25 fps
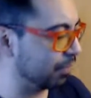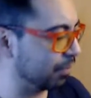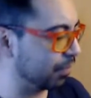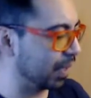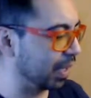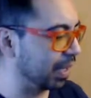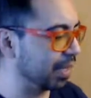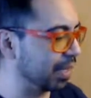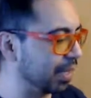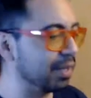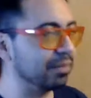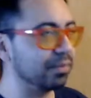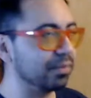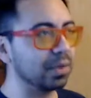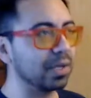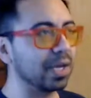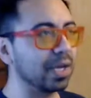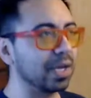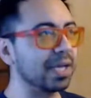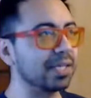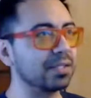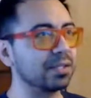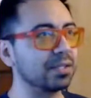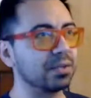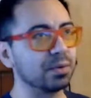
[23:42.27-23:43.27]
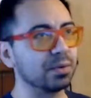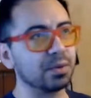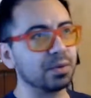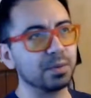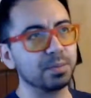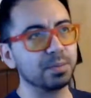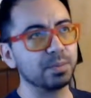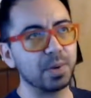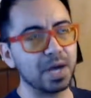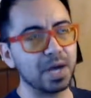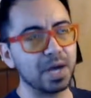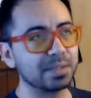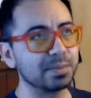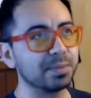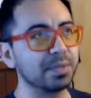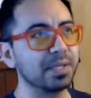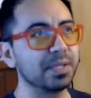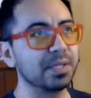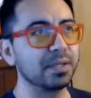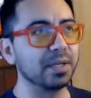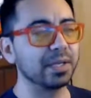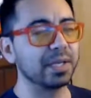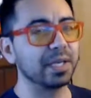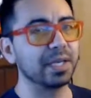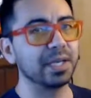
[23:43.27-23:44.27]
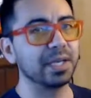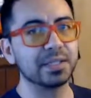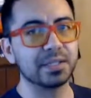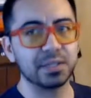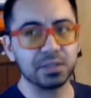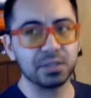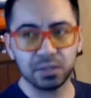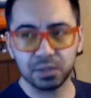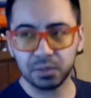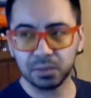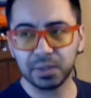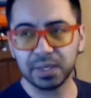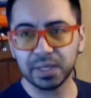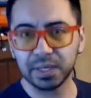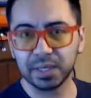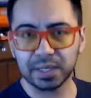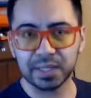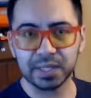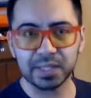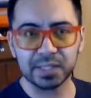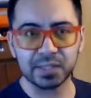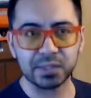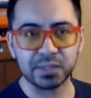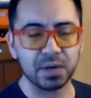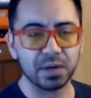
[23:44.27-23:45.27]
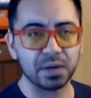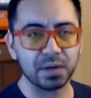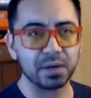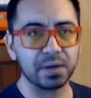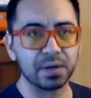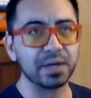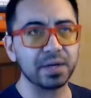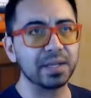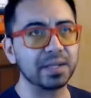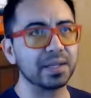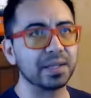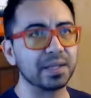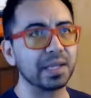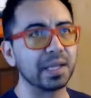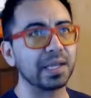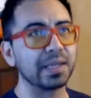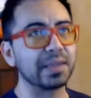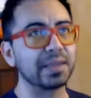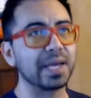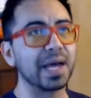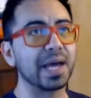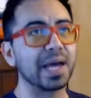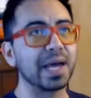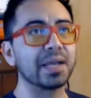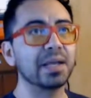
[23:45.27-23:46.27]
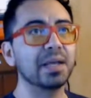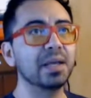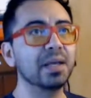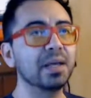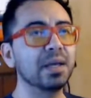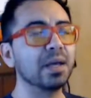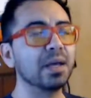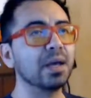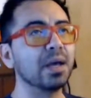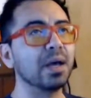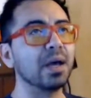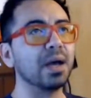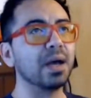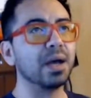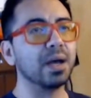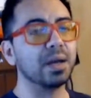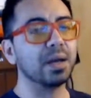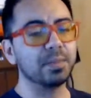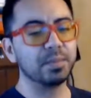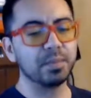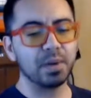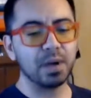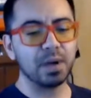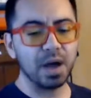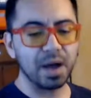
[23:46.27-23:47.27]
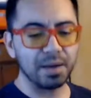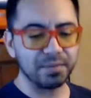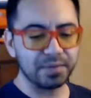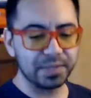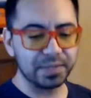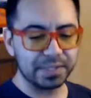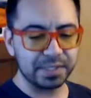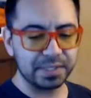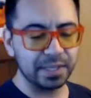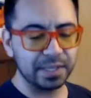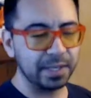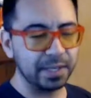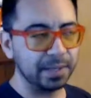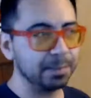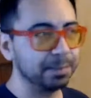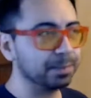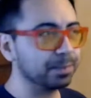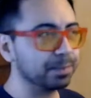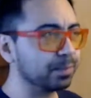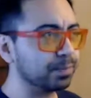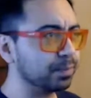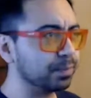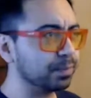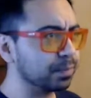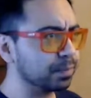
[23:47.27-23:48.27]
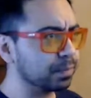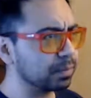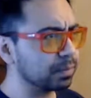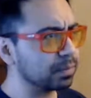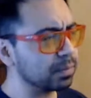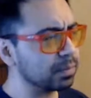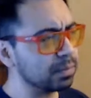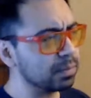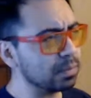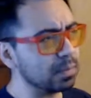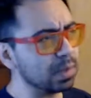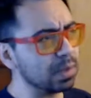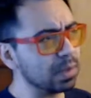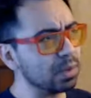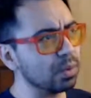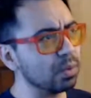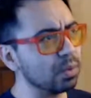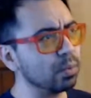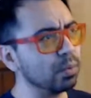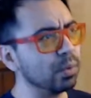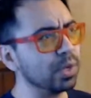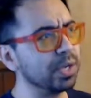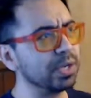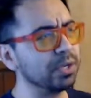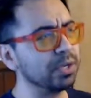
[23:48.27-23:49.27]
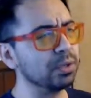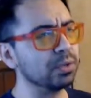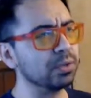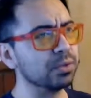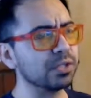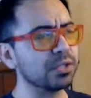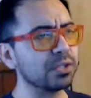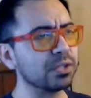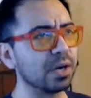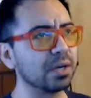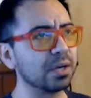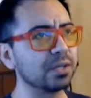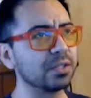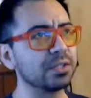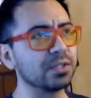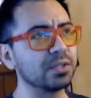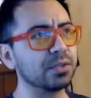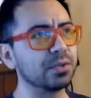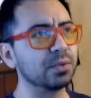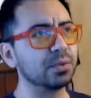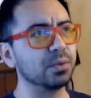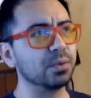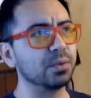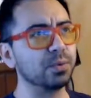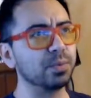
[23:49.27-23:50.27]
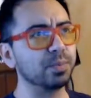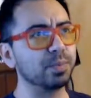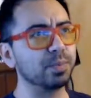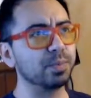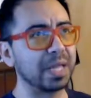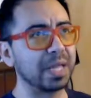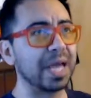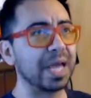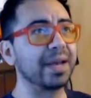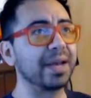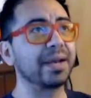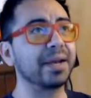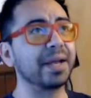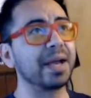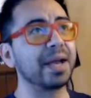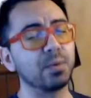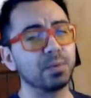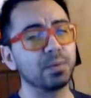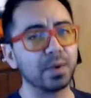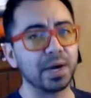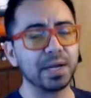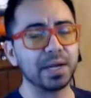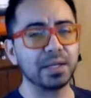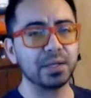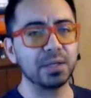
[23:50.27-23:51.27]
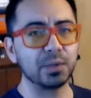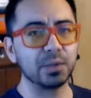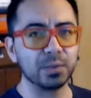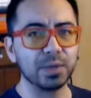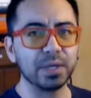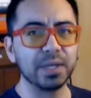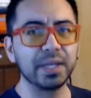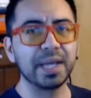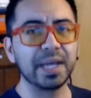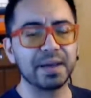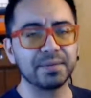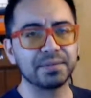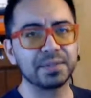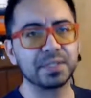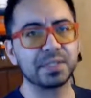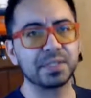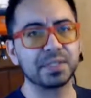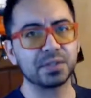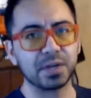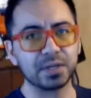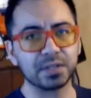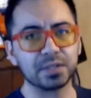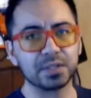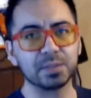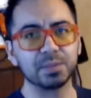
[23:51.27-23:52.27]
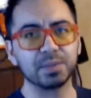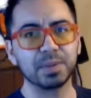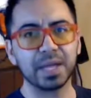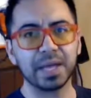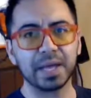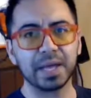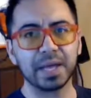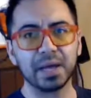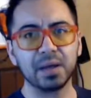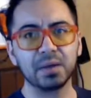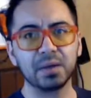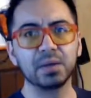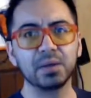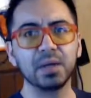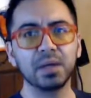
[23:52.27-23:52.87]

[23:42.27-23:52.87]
any of you guys who are possibly looking into doing a Kickstarter or anything like that, obviously, when you start to plan it out, right, you really have to start to plan out